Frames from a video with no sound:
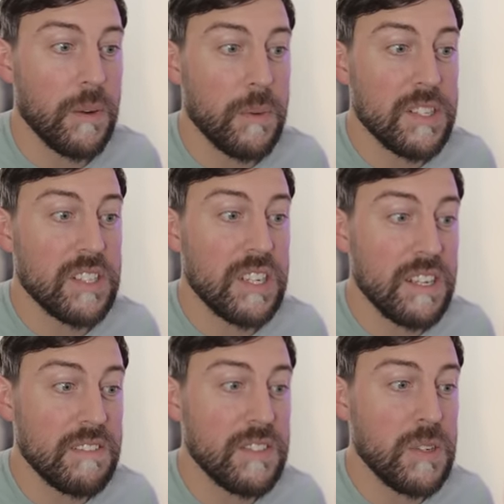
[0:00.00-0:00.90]
which
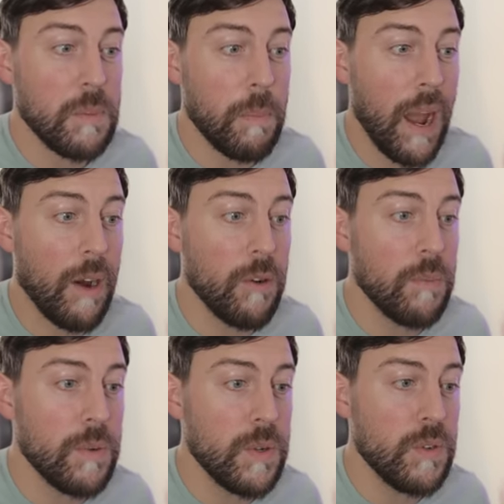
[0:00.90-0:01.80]
gives you power
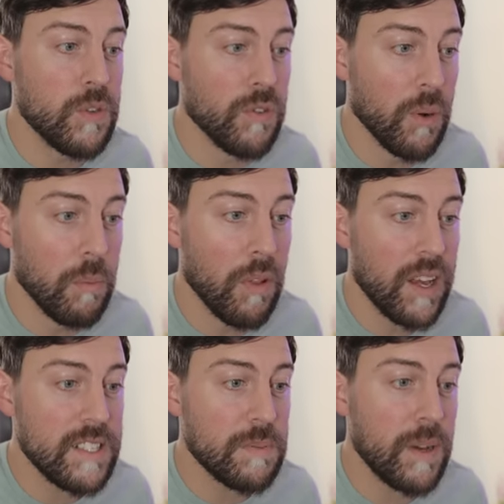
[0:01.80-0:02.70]
moonroof,
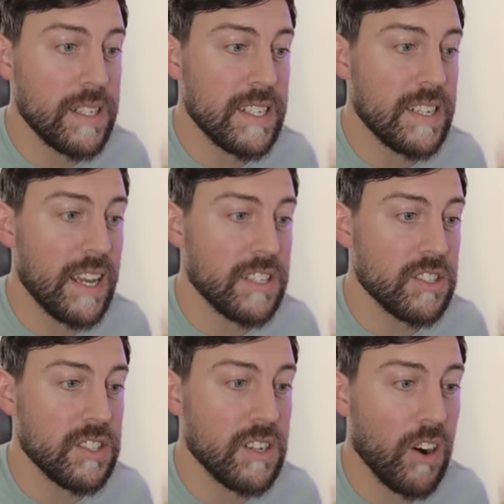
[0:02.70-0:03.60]
blind spot
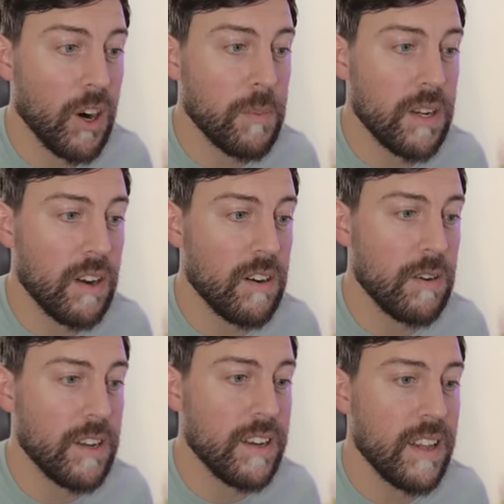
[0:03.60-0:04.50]
detection, Harman
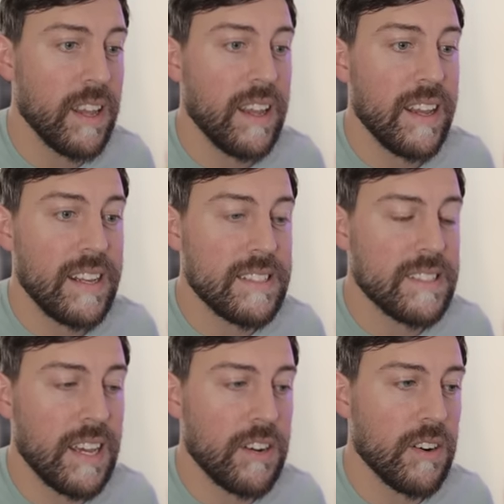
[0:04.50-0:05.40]
Kardon,
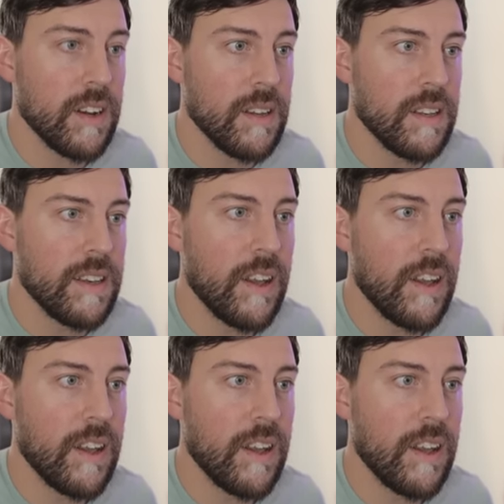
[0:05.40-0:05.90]
etc.